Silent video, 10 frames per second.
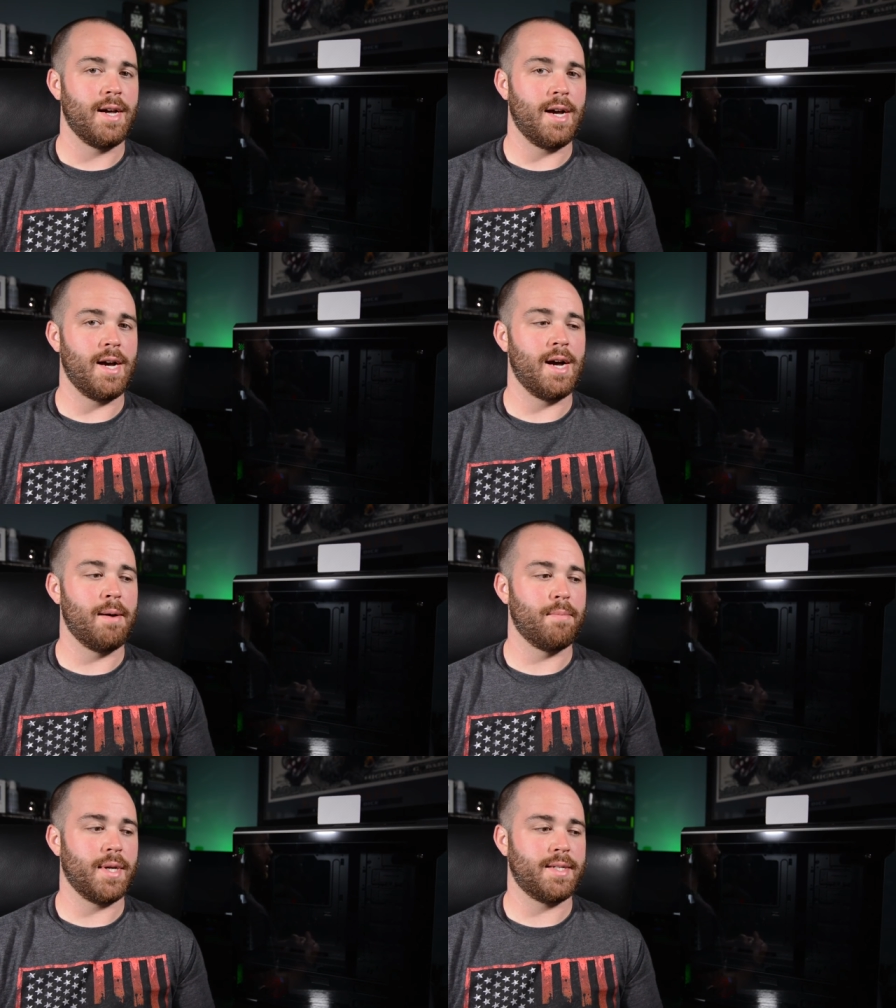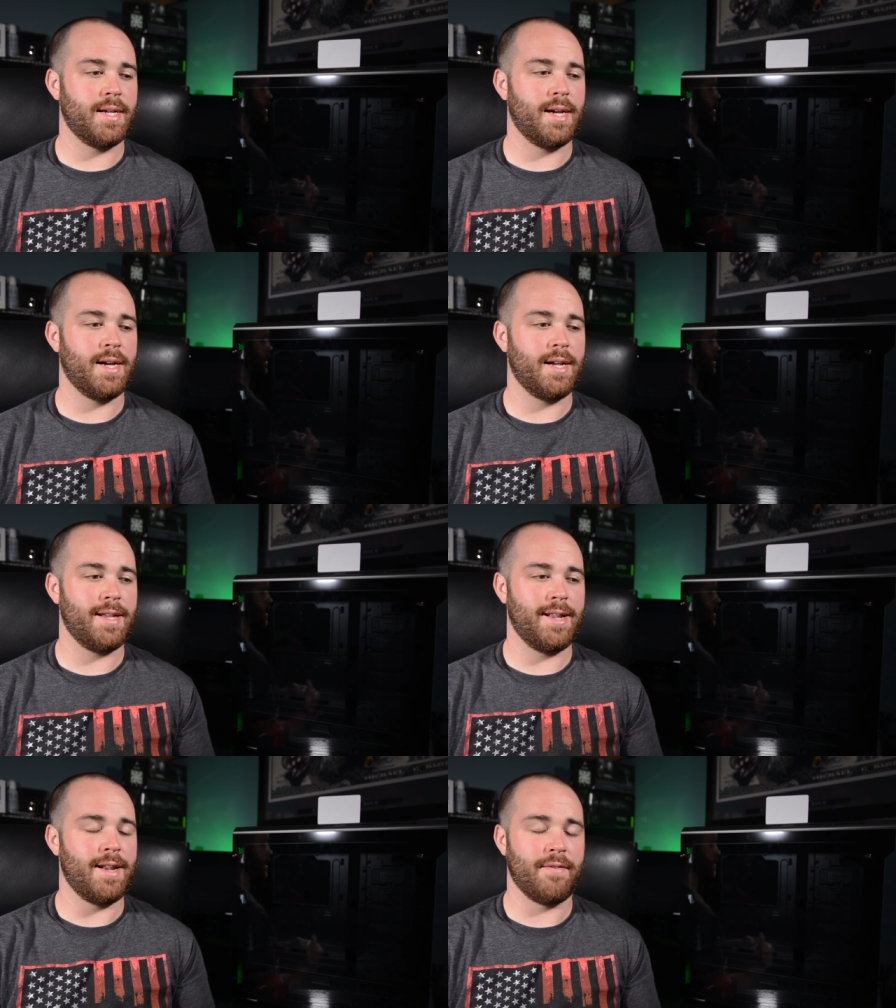Um, but uh,
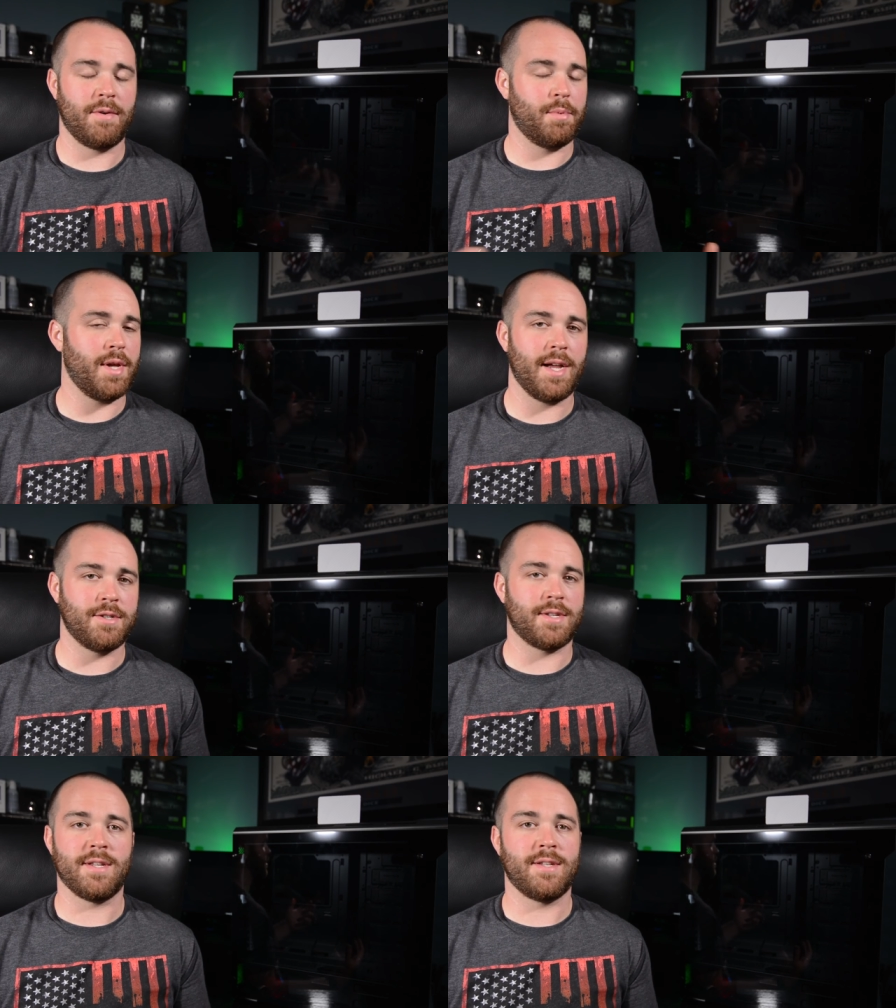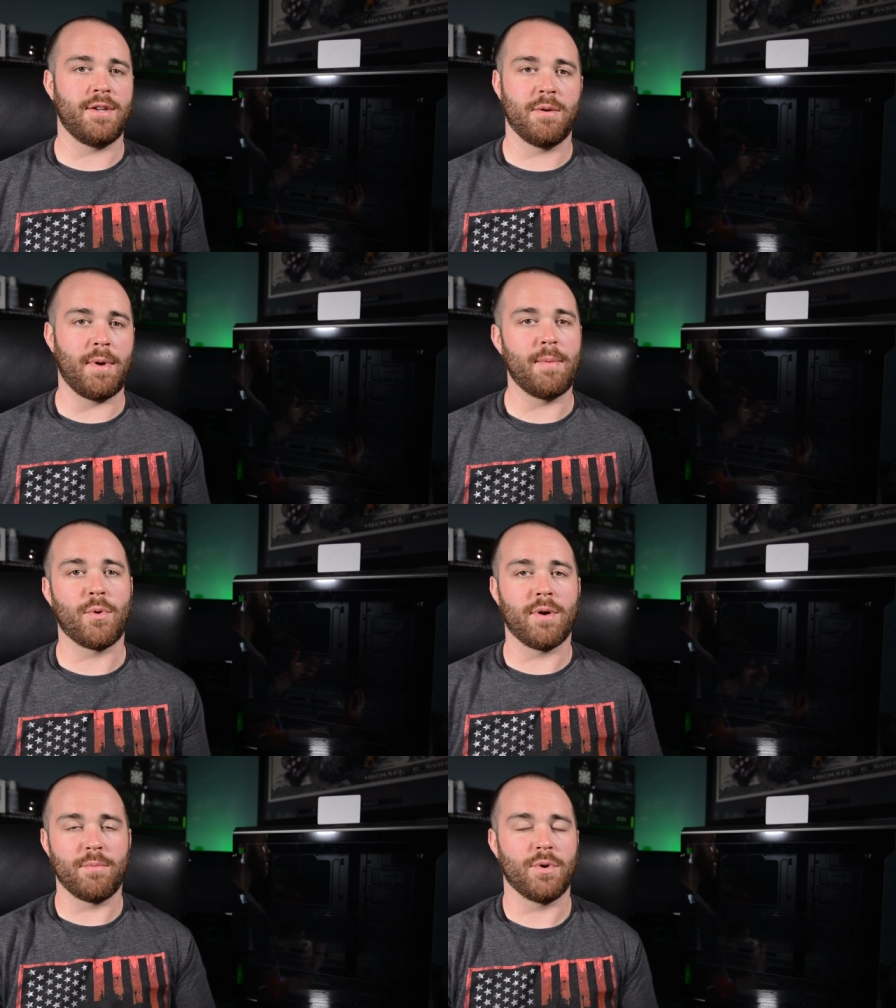inevitably, I just continue to buy
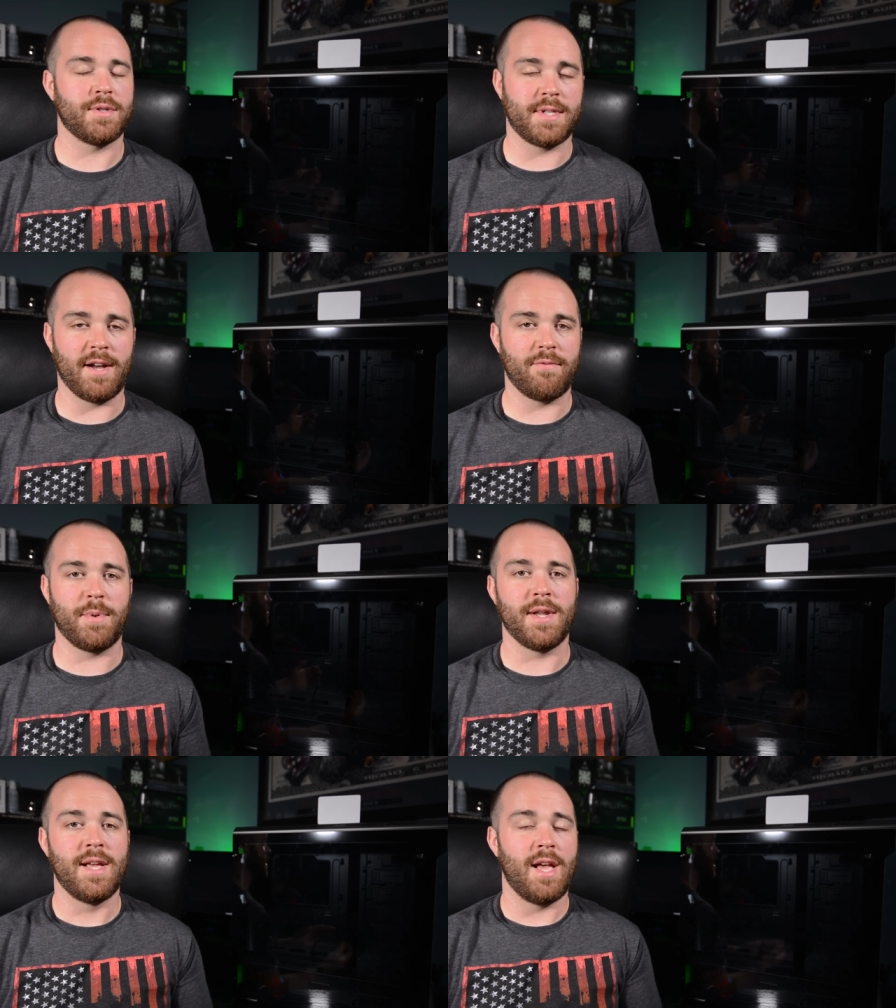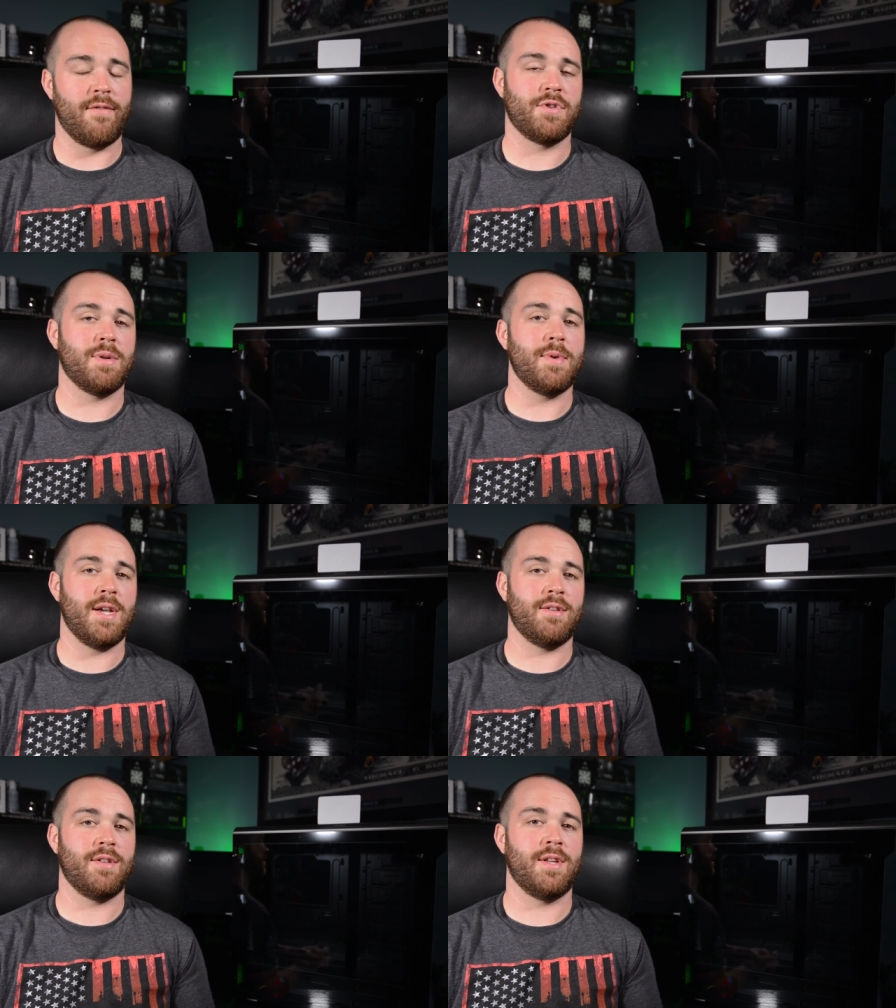more and more stuff. But if you're somebody
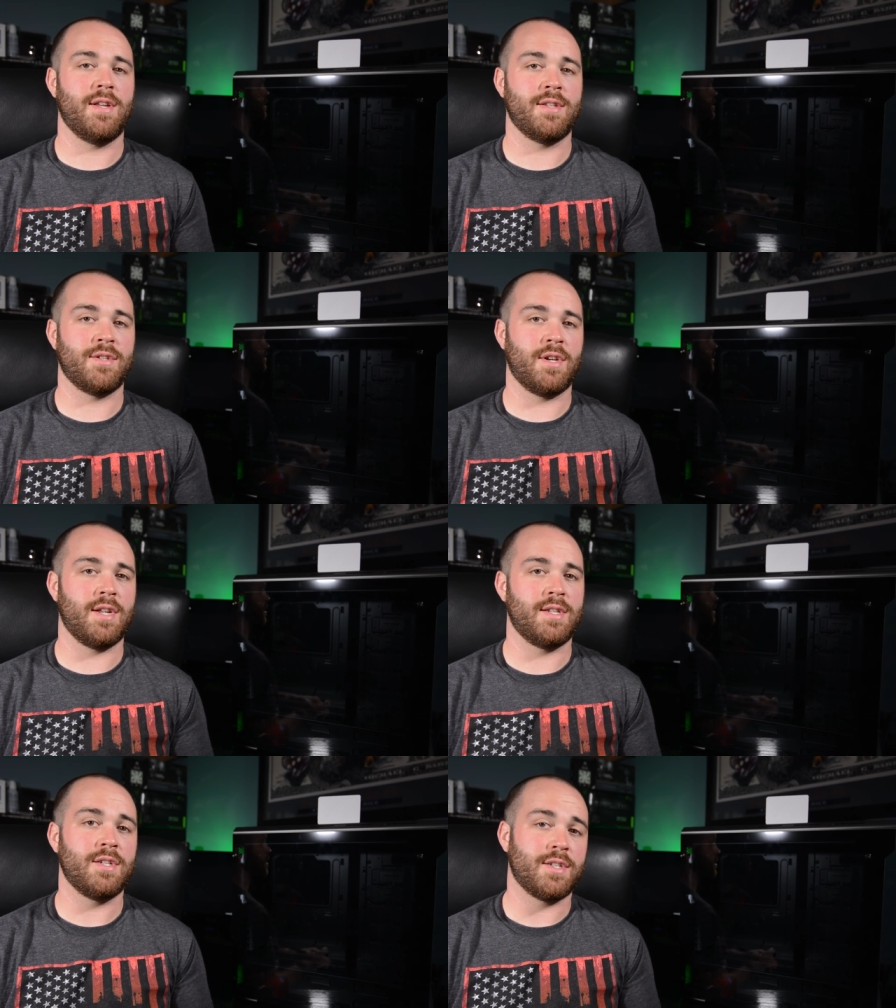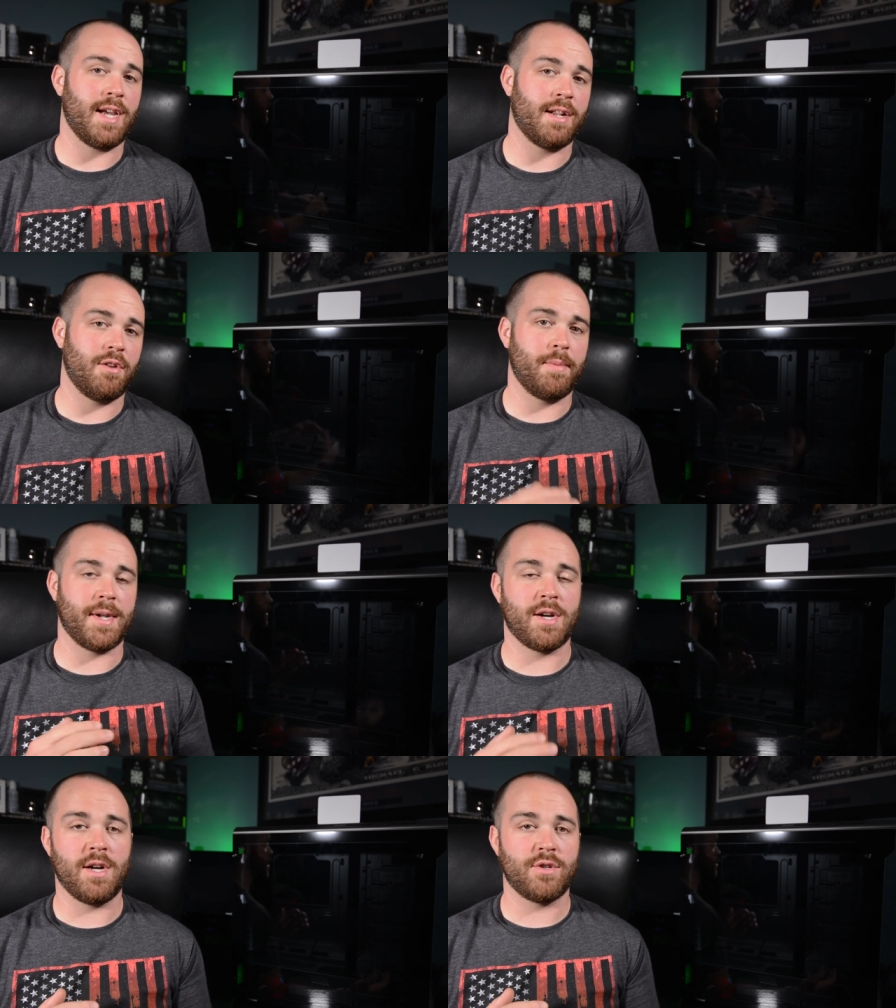out there that is looking to just add a little bit
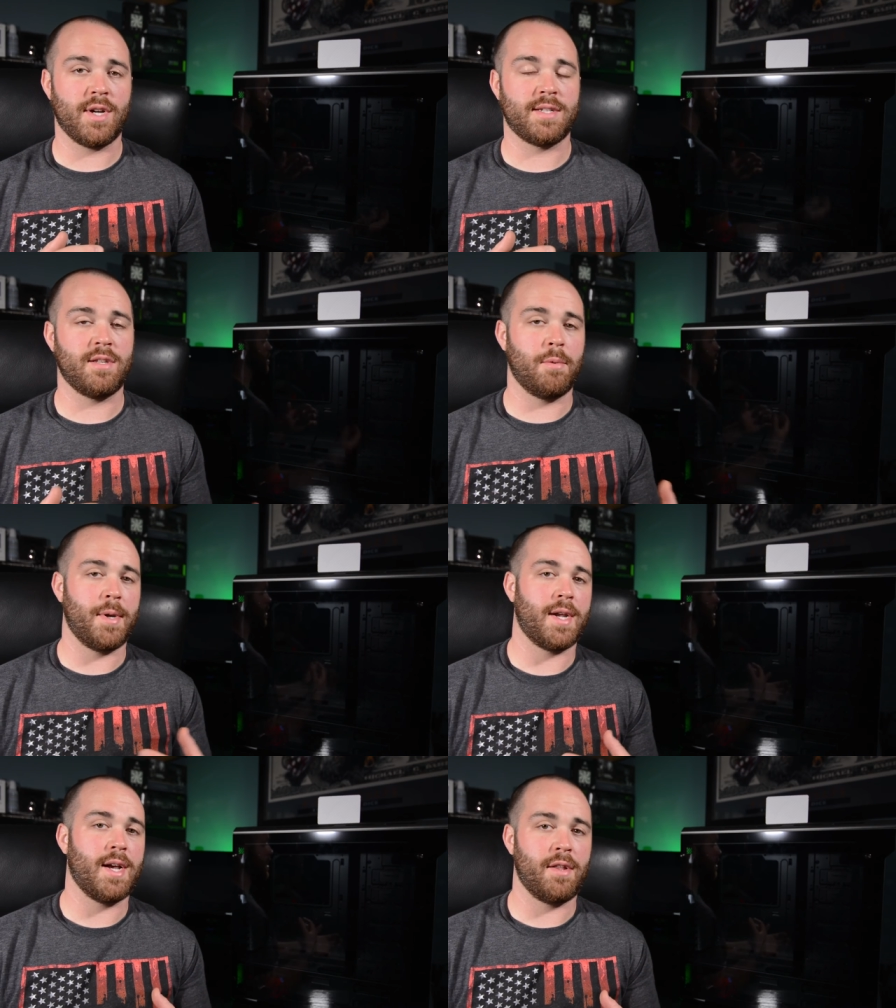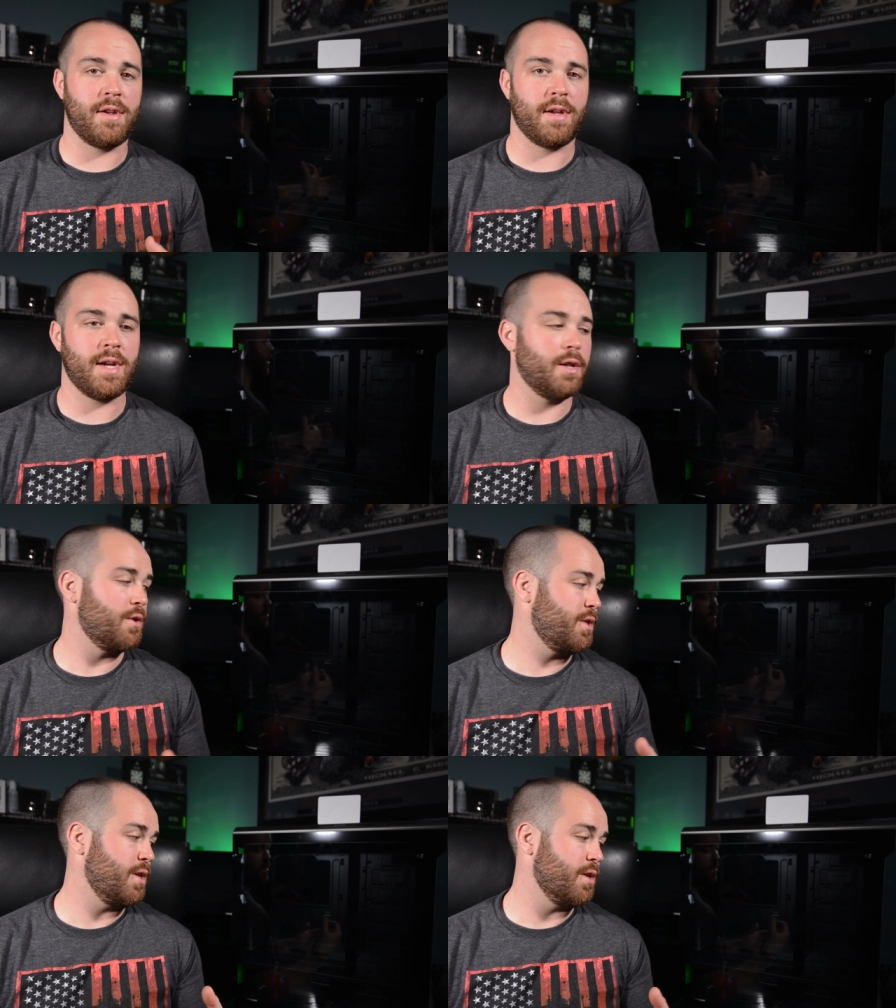of contrast, a little bit of
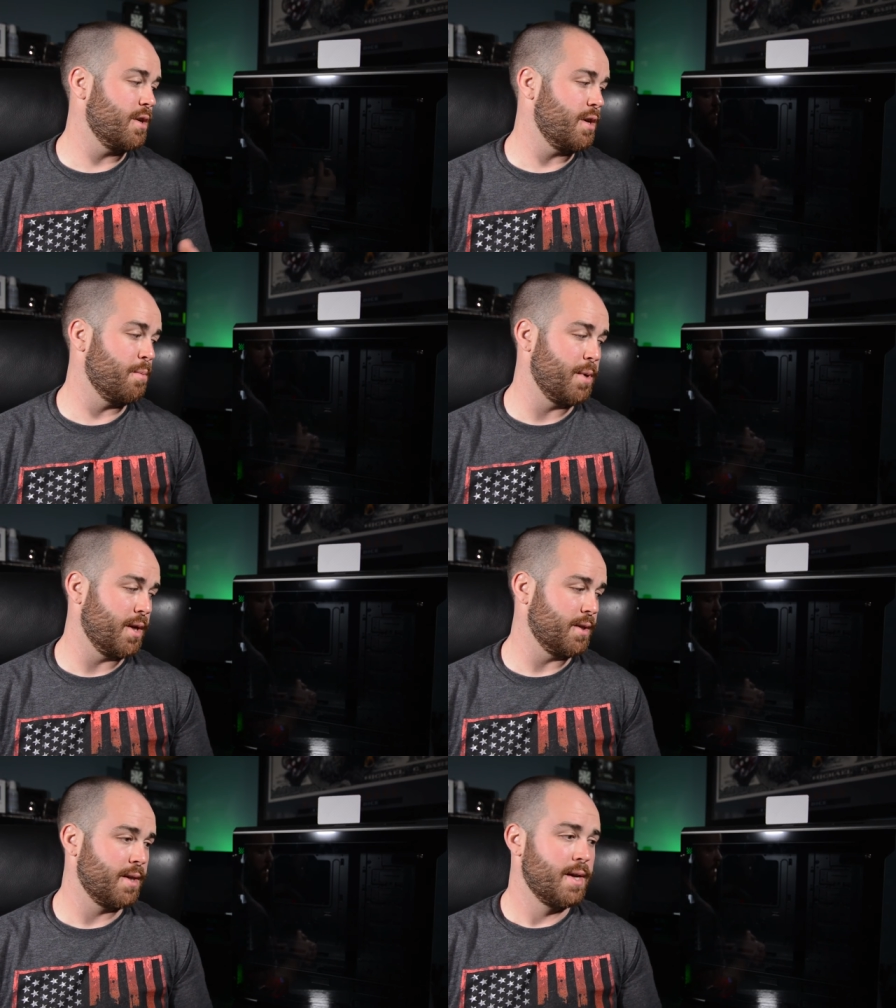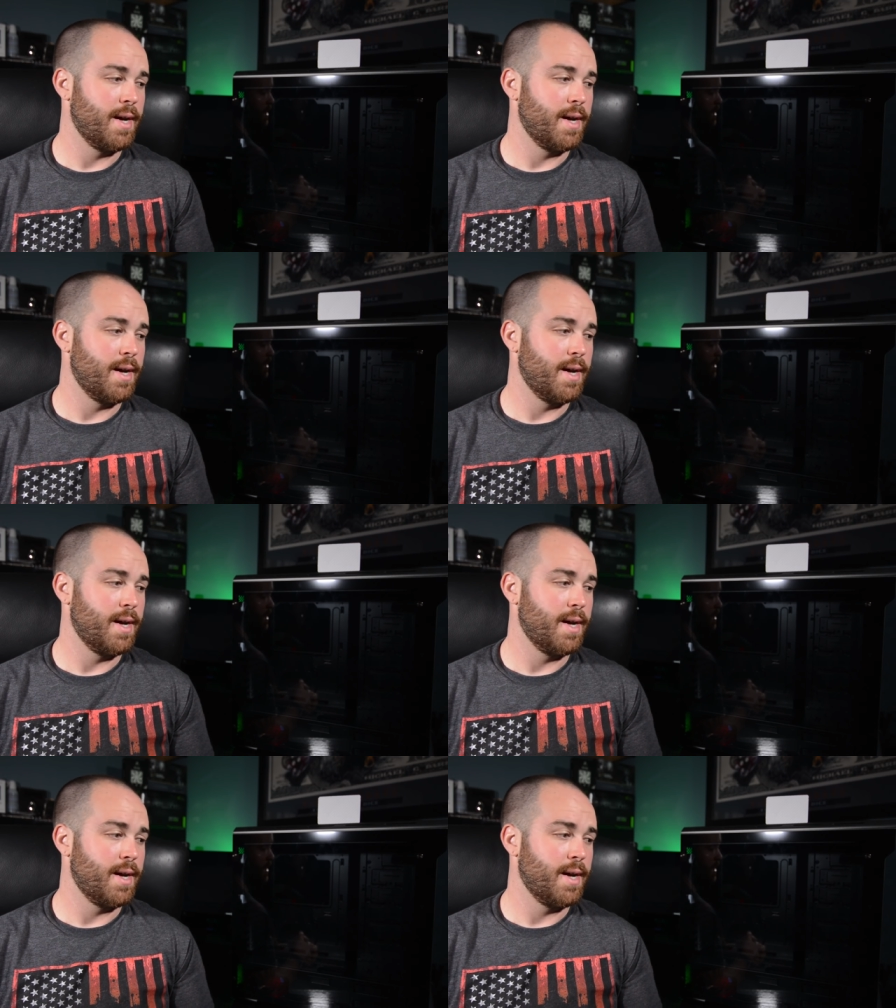color to your, your build,